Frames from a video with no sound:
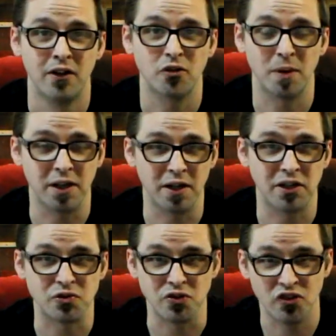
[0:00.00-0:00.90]
spending an
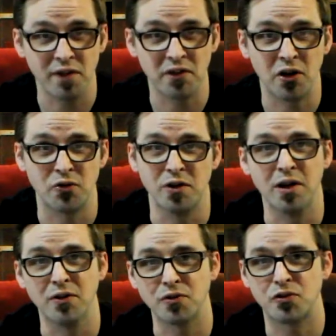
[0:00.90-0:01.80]
extra
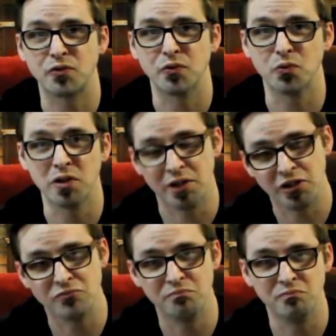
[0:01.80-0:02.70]
$700 for
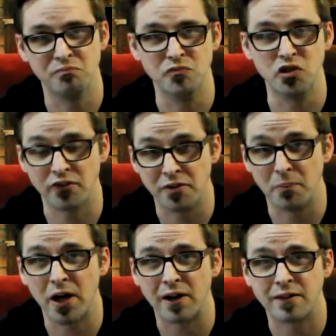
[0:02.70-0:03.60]
really just a
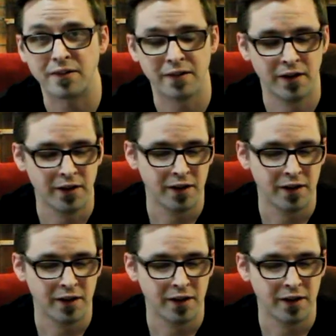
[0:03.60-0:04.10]
box.